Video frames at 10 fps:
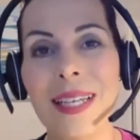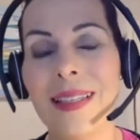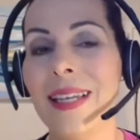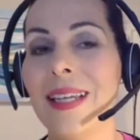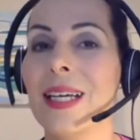And
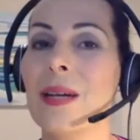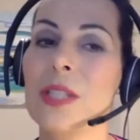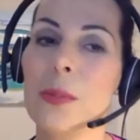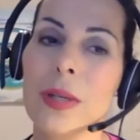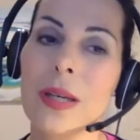then it comes
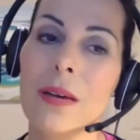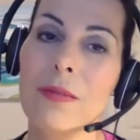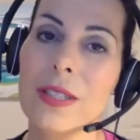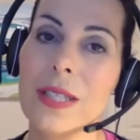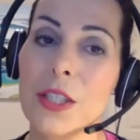up in
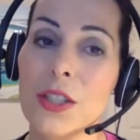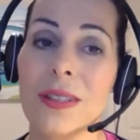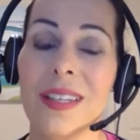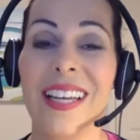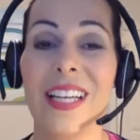conversation
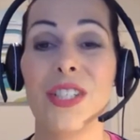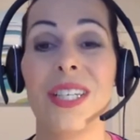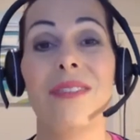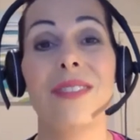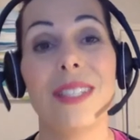that I actually
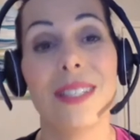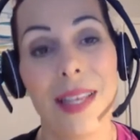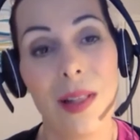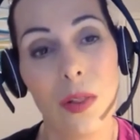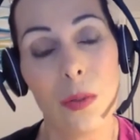have to
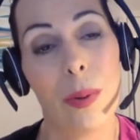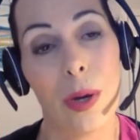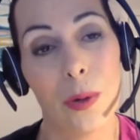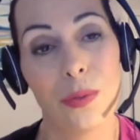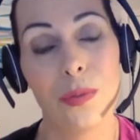sell the
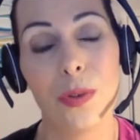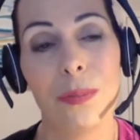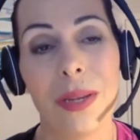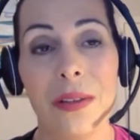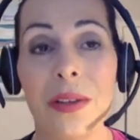boat for
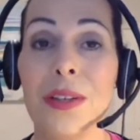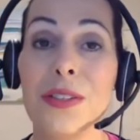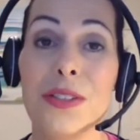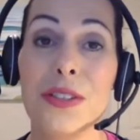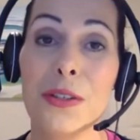my
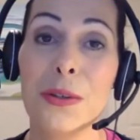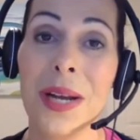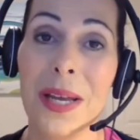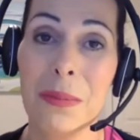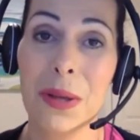sick
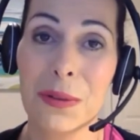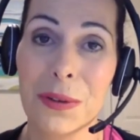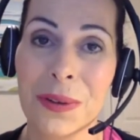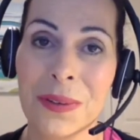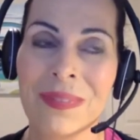grandmother.